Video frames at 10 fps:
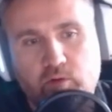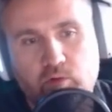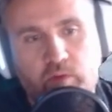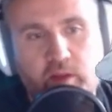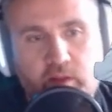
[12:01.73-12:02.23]

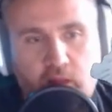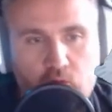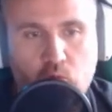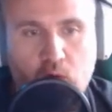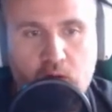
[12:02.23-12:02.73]
know, they
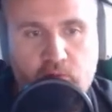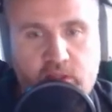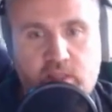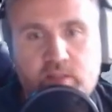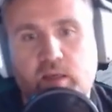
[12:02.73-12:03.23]
do one of
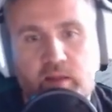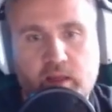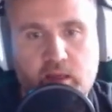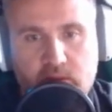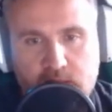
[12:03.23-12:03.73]
these and
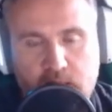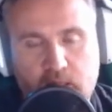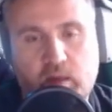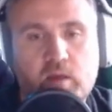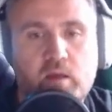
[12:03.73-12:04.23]
they
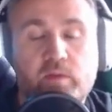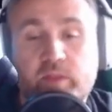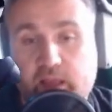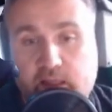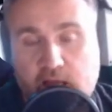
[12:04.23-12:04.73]
cancel.
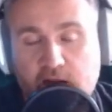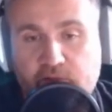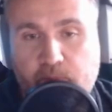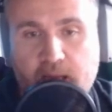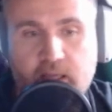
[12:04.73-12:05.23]
They get
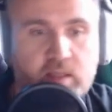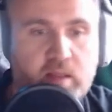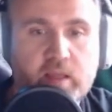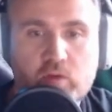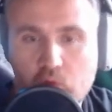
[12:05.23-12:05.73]
half back.
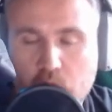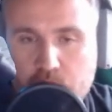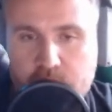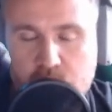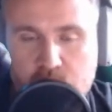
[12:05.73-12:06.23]
They get all the
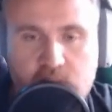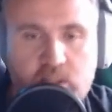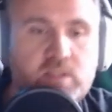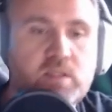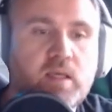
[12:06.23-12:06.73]

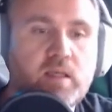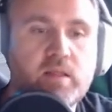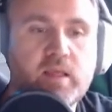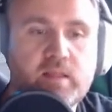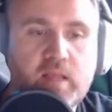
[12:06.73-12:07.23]
resources
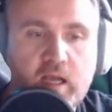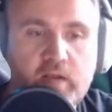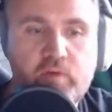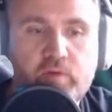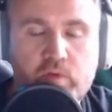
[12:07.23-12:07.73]
and they get
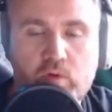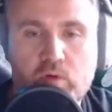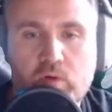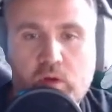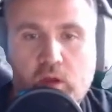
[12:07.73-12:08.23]
half of
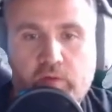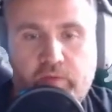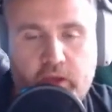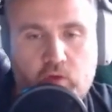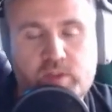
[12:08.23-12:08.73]
the
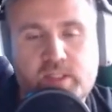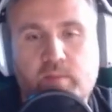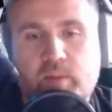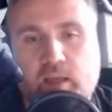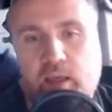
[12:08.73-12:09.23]
fire
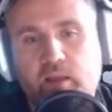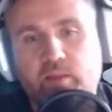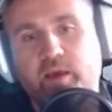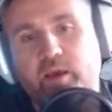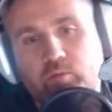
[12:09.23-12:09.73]
crystal back.
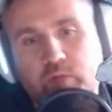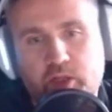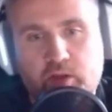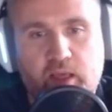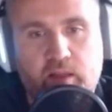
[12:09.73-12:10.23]
And they
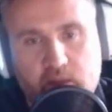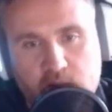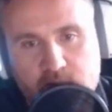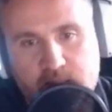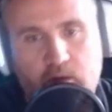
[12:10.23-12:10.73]
upgrade again,
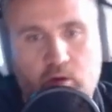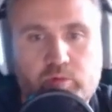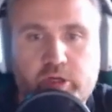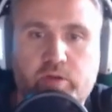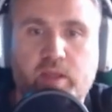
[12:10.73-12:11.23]
cancel,
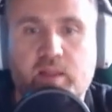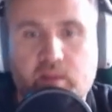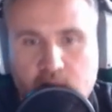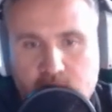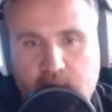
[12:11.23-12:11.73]
upgrade again,
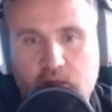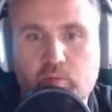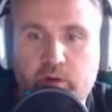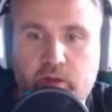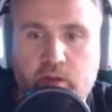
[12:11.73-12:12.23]
cancel,
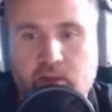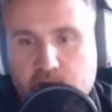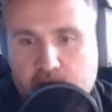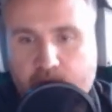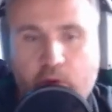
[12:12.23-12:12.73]
upgrade again.
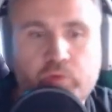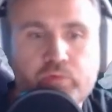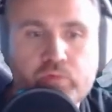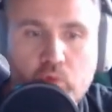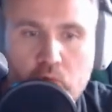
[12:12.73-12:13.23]
So they burn
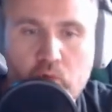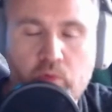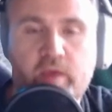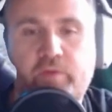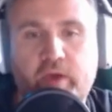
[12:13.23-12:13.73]
through all
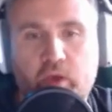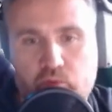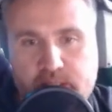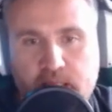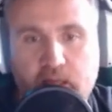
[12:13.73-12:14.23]
their fire
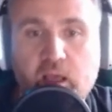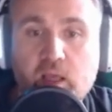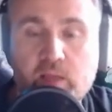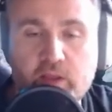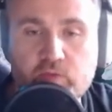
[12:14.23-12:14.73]
crystal.
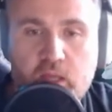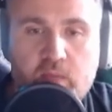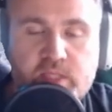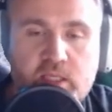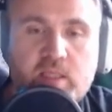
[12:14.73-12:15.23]
That's why
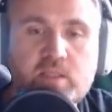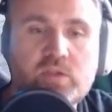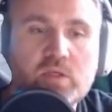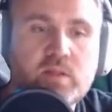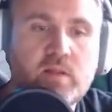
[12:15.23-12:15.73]
I'm saying is
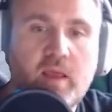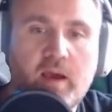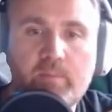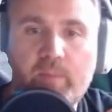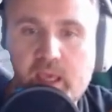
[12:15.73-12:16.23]
just they
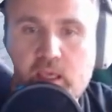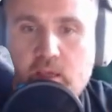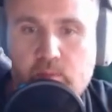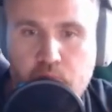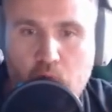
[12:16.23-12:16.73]
are
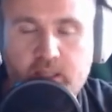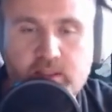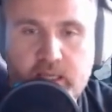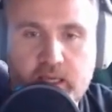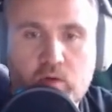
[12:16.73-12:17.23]
making
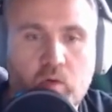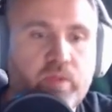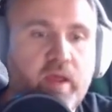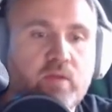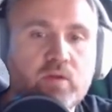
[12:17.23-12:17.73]
points
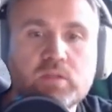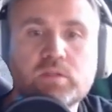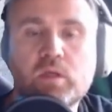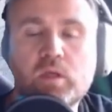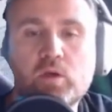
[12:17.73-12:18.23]
account. They are
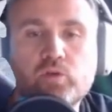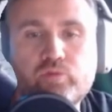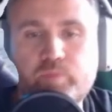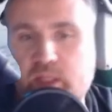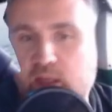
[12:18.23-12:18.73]
not
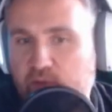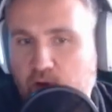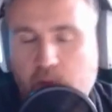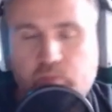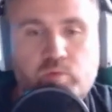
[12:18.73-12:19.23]
to be
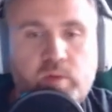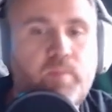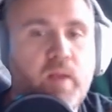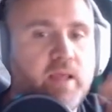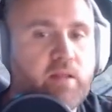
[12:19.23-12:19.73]
developed, to be
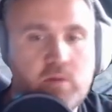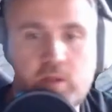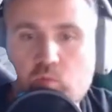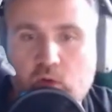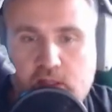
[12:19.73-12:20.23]
played
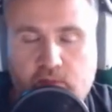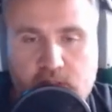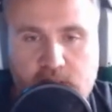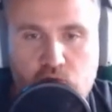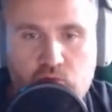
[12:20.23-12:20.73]
in
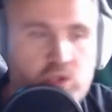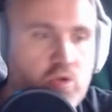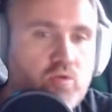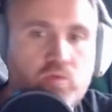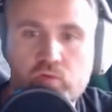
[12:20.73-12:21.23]
whatever
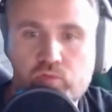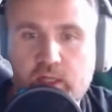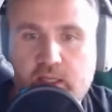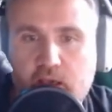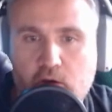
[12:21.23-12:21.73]
situation. You don't
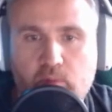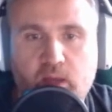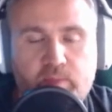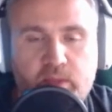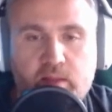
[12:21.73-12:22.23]
really care
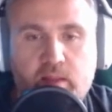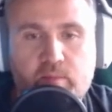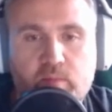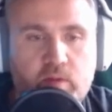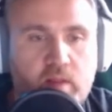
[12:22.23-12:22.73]
about being
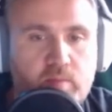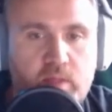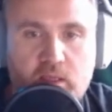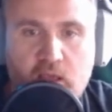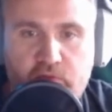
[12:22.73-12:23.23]
them
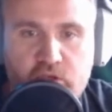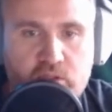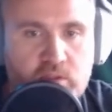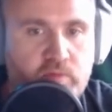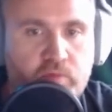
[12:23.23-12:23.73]
being
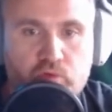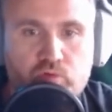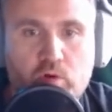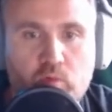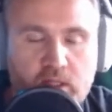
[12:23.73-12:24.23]
efficient in
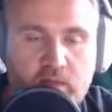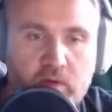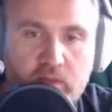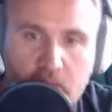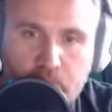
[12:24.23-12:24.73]
foundry or
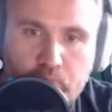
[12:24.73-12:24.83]
whatever. They are